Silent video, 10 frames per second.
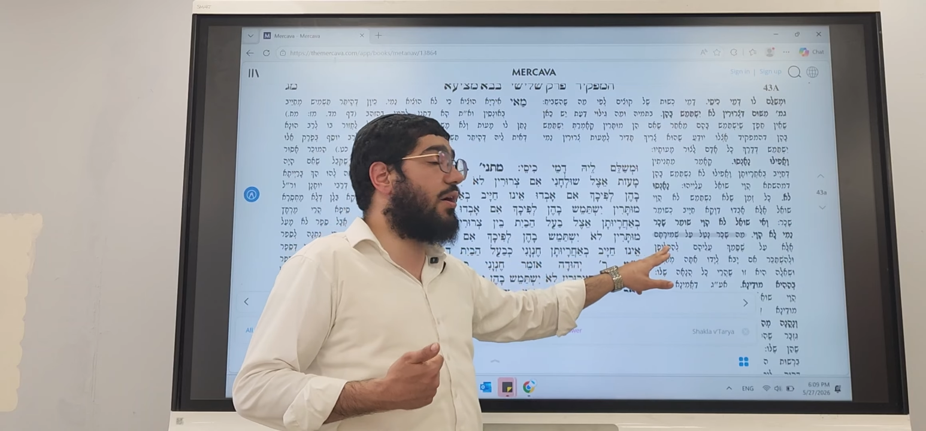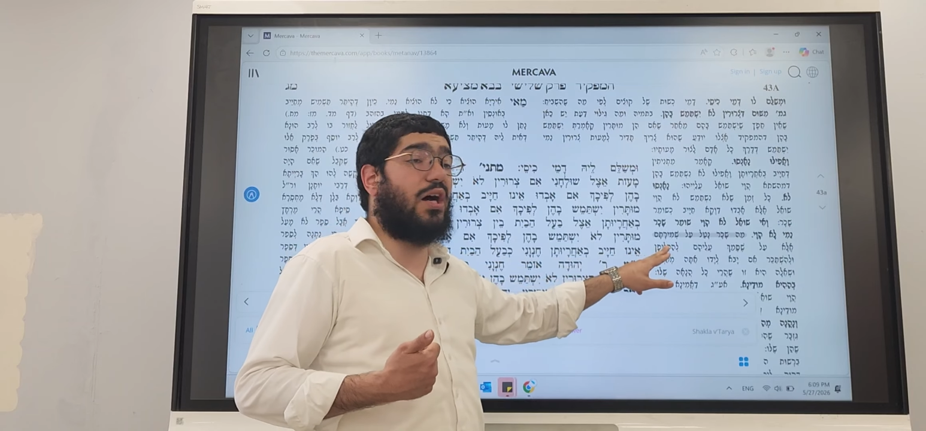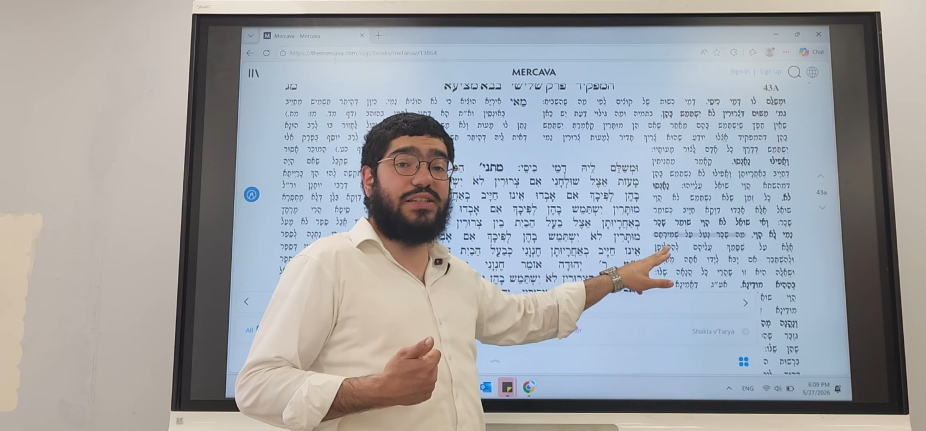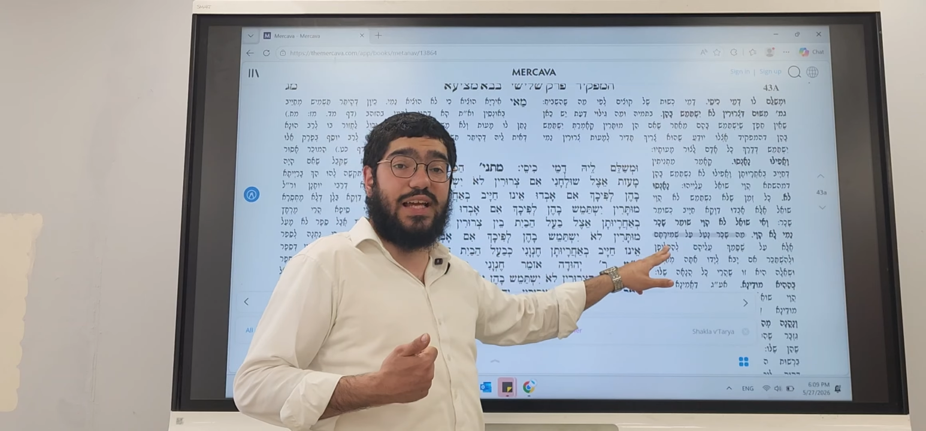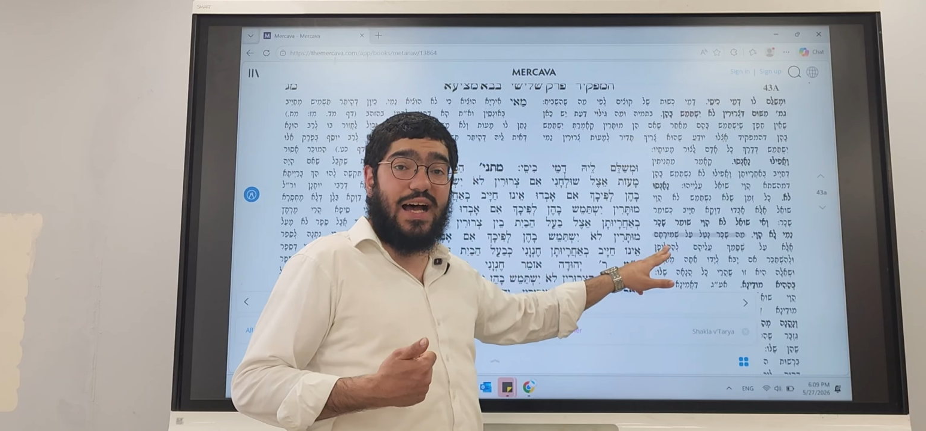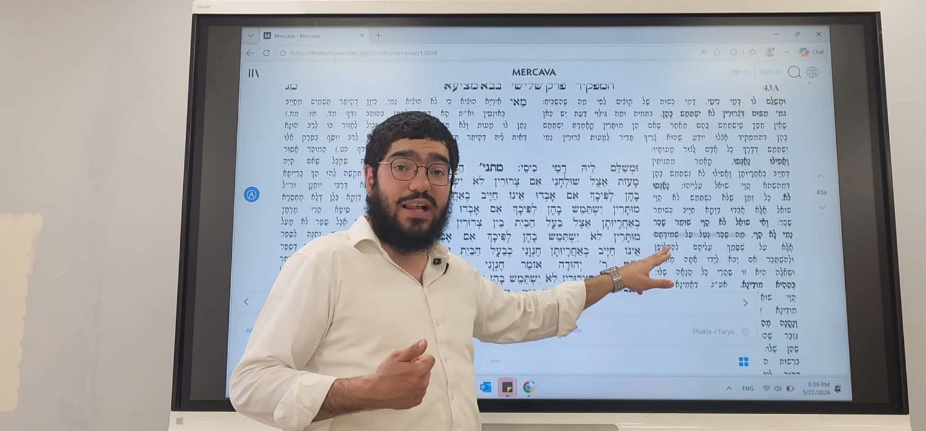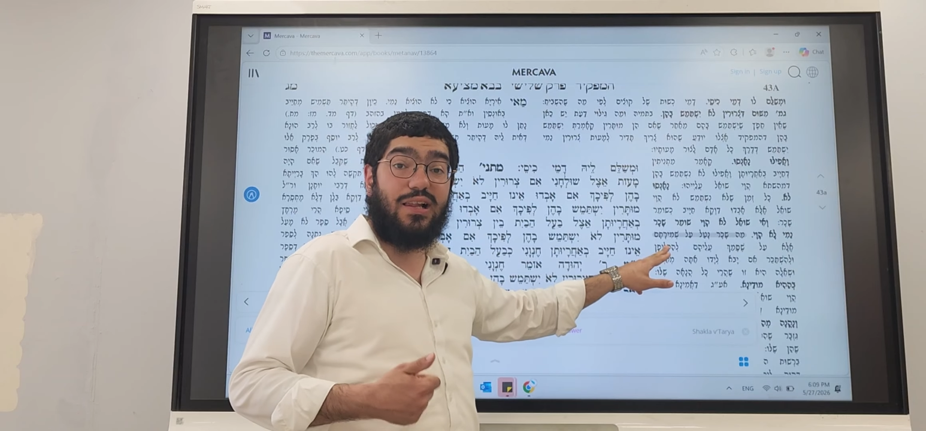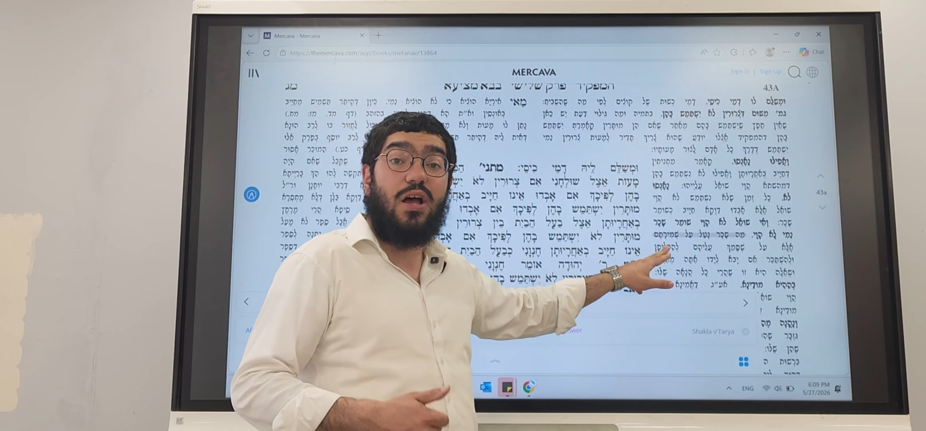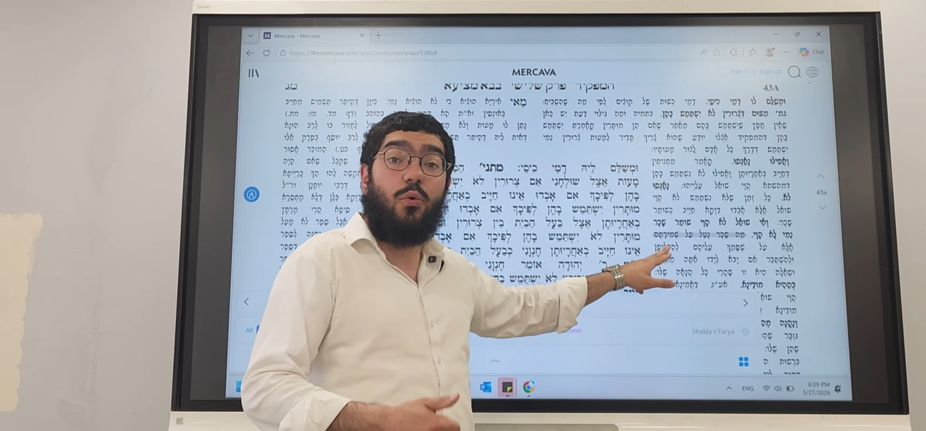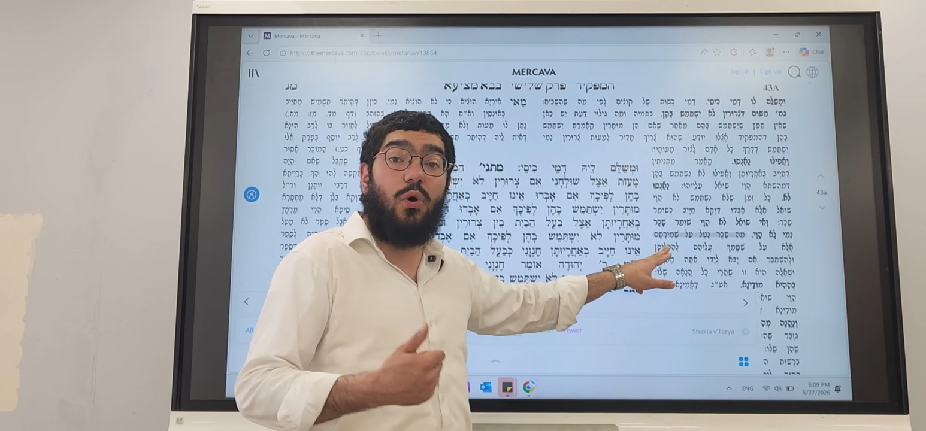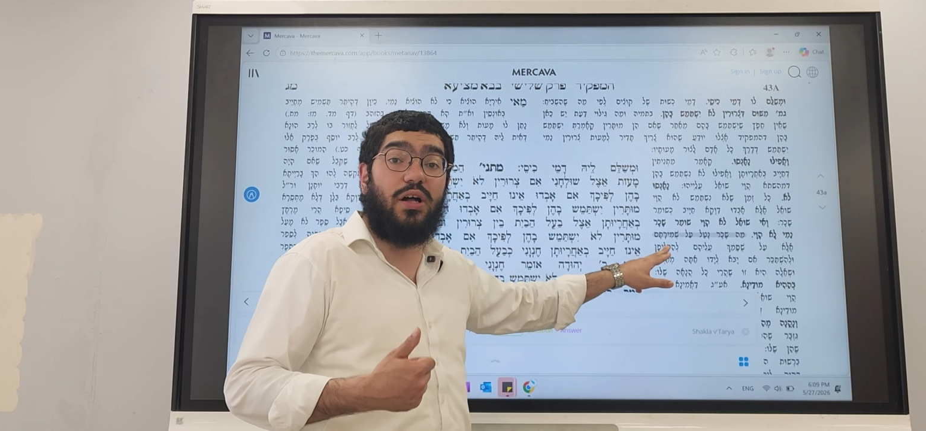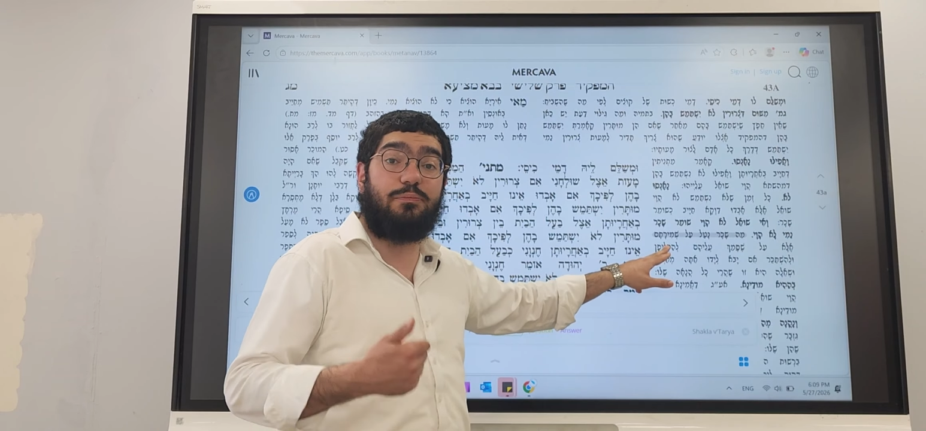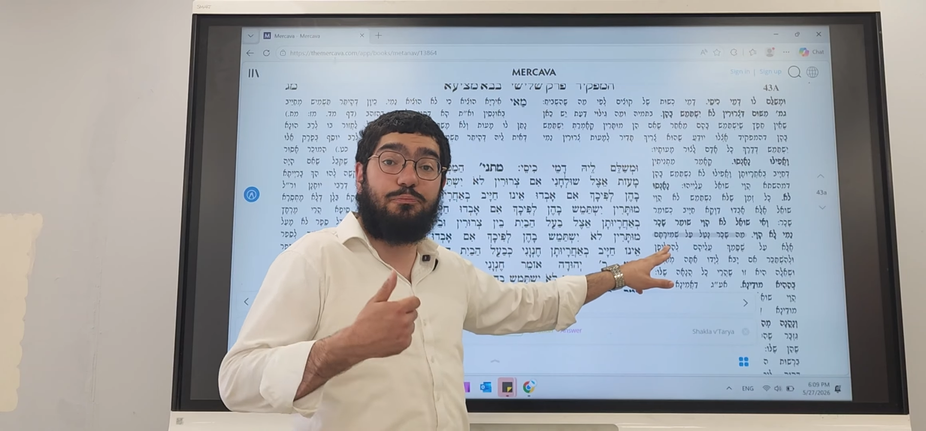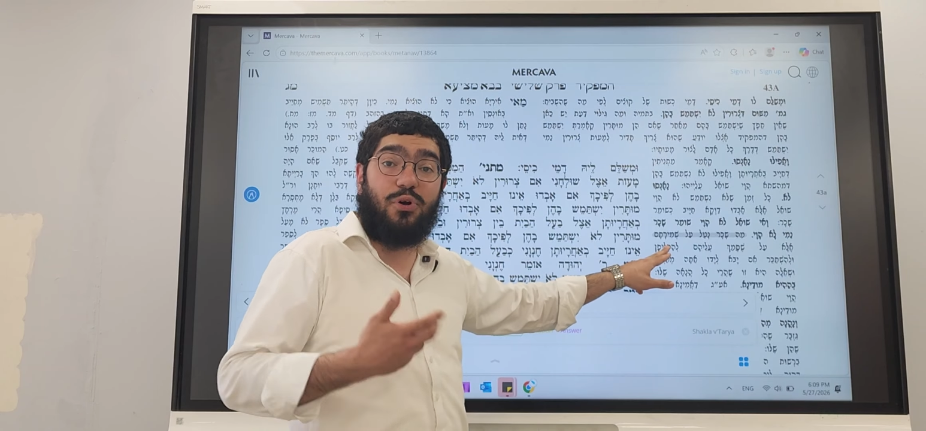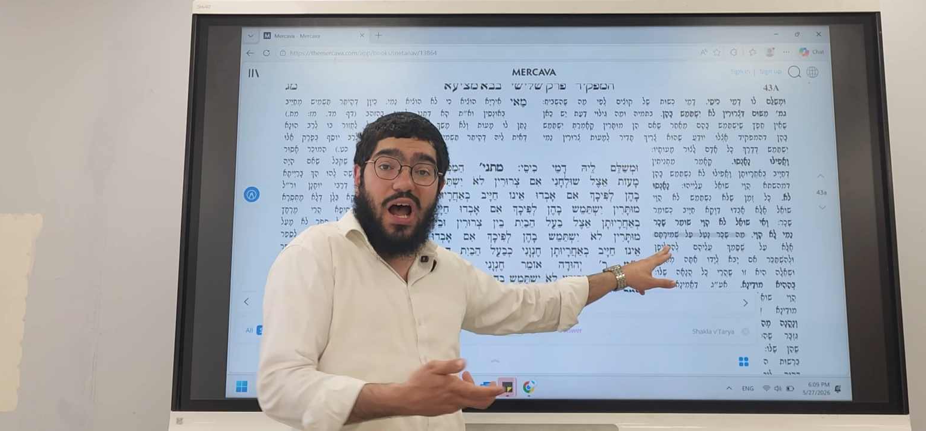natal,
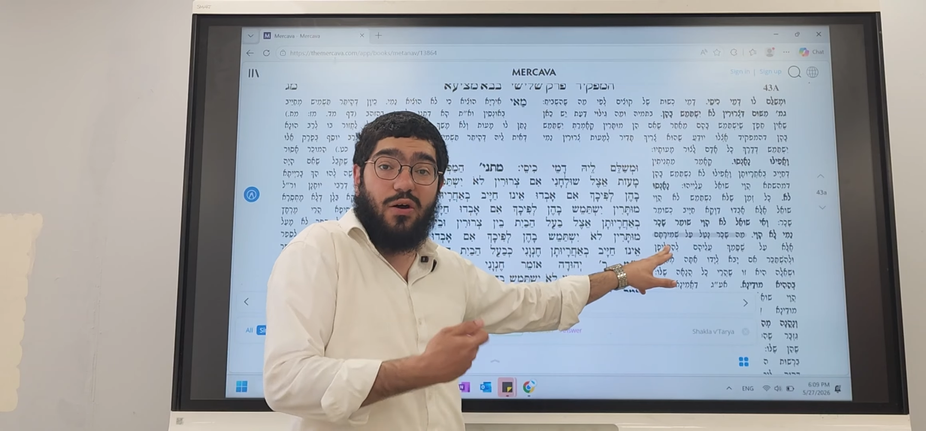what